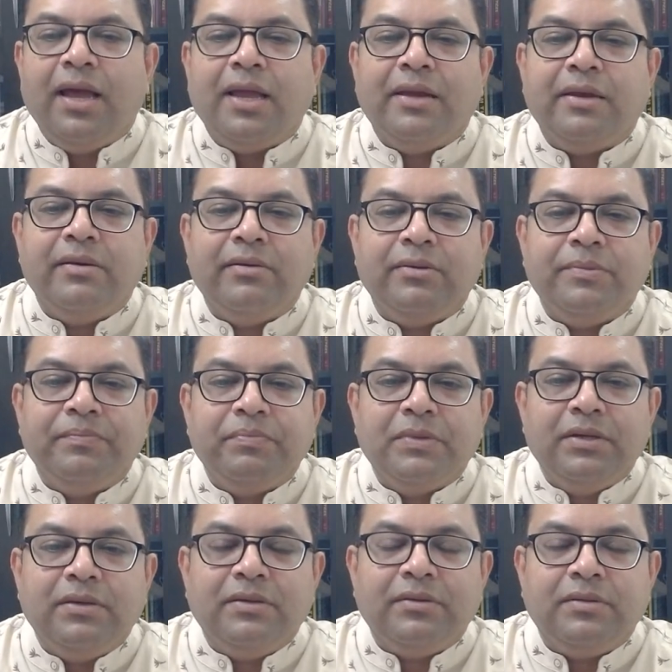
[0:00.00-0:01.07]
And
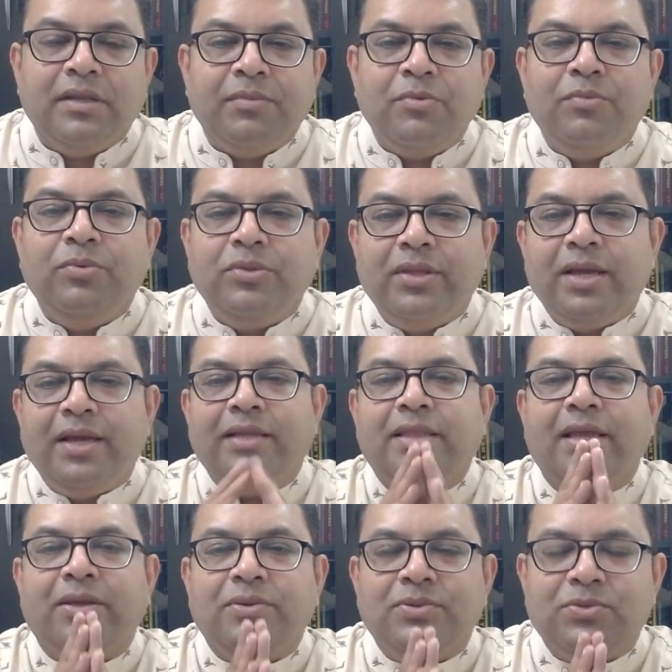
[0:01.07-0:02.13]
Namo Buddhaya.
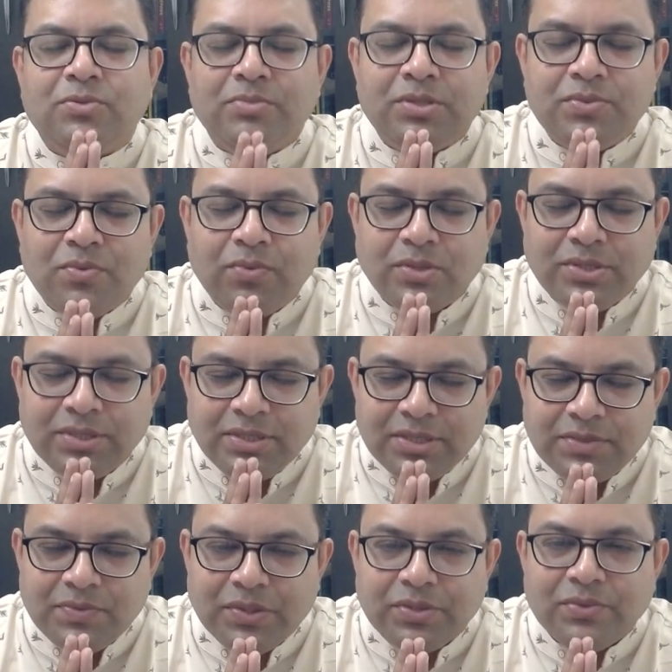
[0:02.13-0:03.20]
Thank you so much for watching
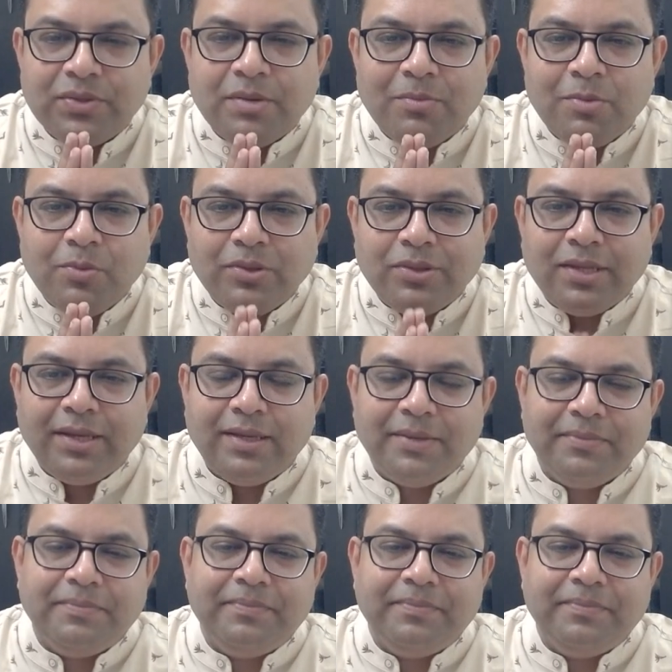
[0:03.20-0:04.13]
this video. Namo Buddhaya.